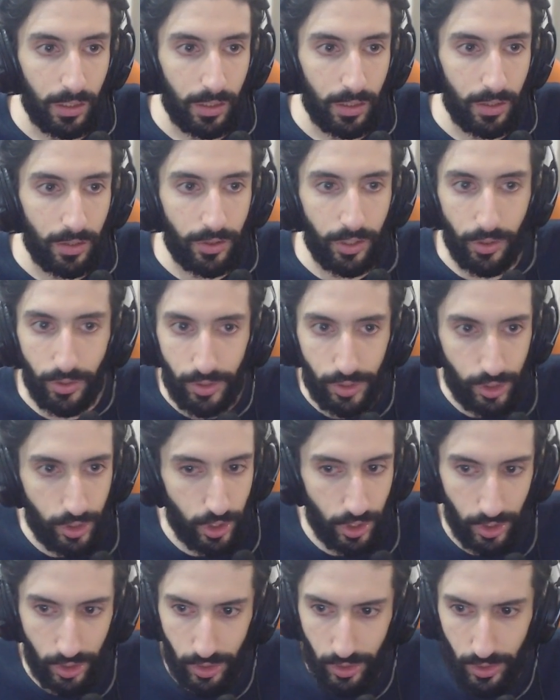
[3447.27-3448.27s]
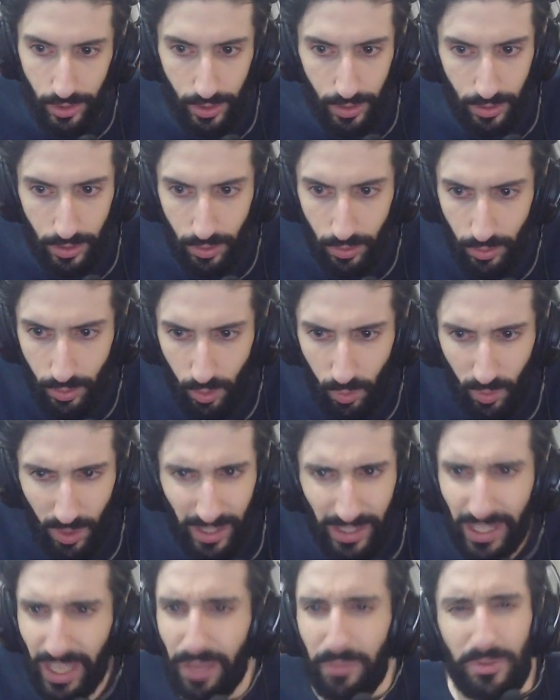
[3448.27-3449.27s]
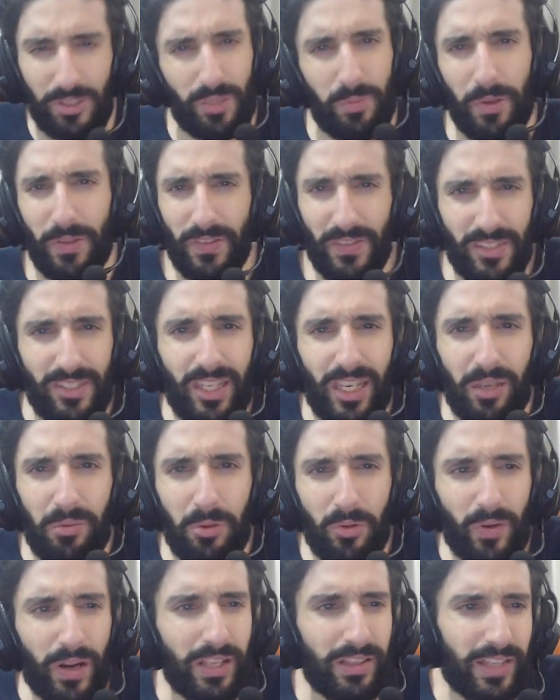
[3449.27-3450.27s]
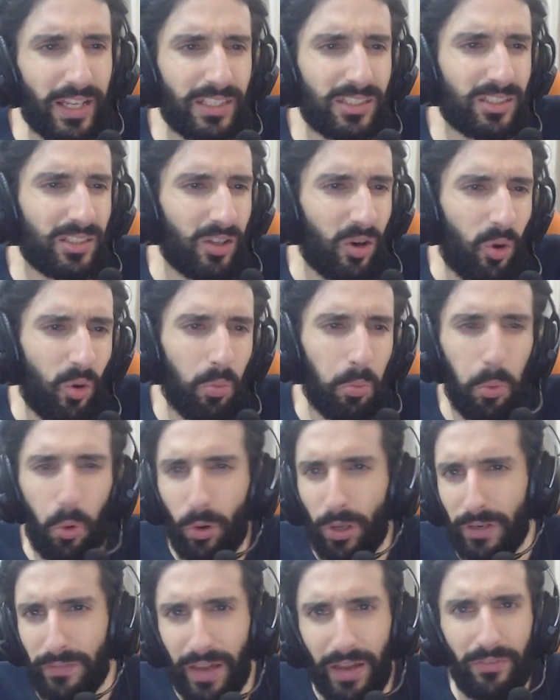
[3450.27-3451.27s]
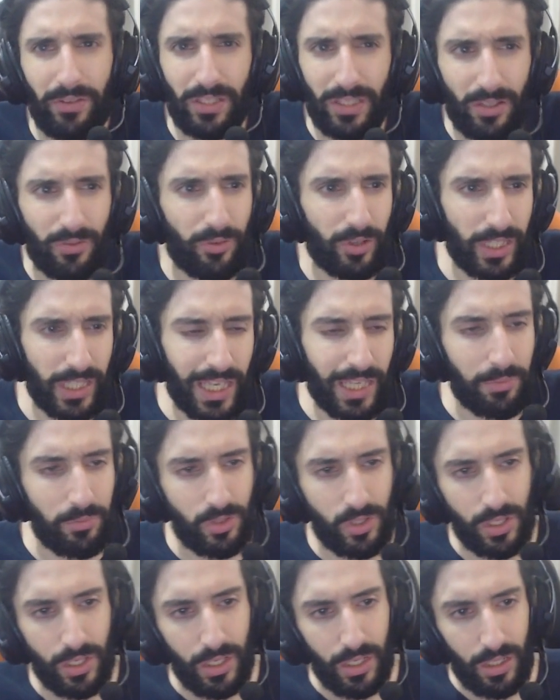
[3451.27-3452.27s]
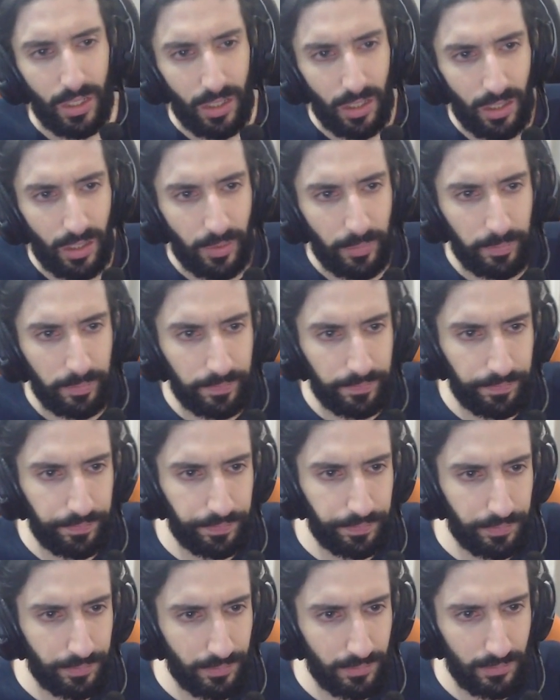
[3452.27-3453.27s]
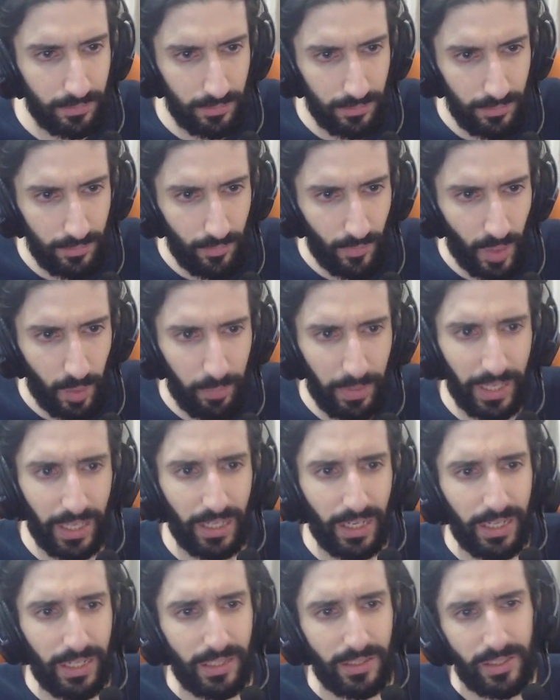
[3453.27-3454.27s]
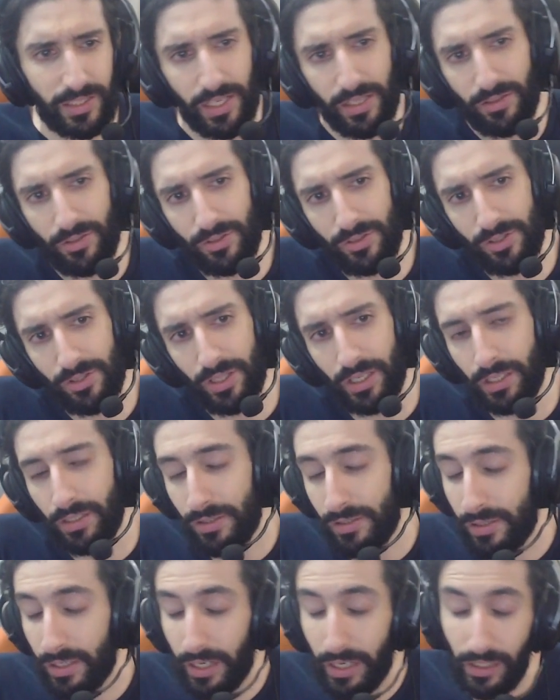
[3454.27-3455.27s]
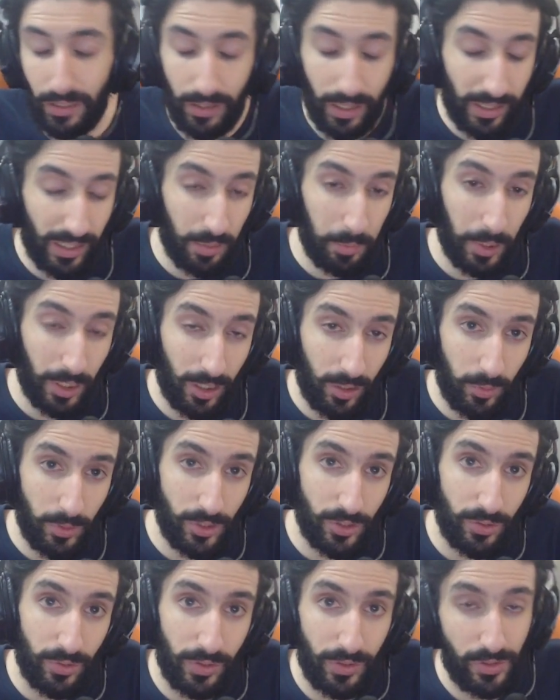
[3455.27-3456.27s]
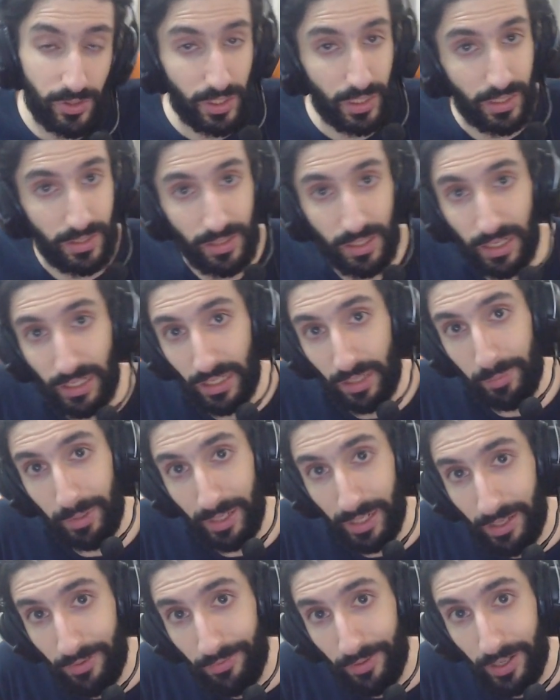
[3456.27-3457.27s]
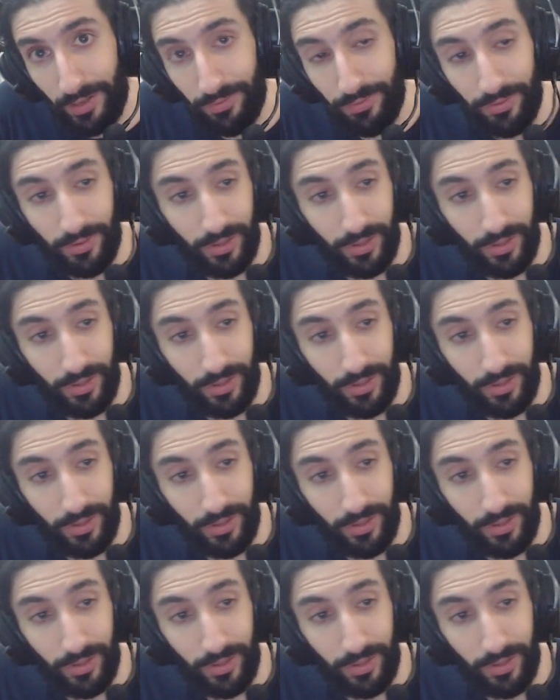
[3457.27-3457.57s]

there's just you don't want games to be the same, right? That's the whole point of having different games. Um, but yeah, like I said, there's things that I like about Guild Wars 2. There's things I like about FF,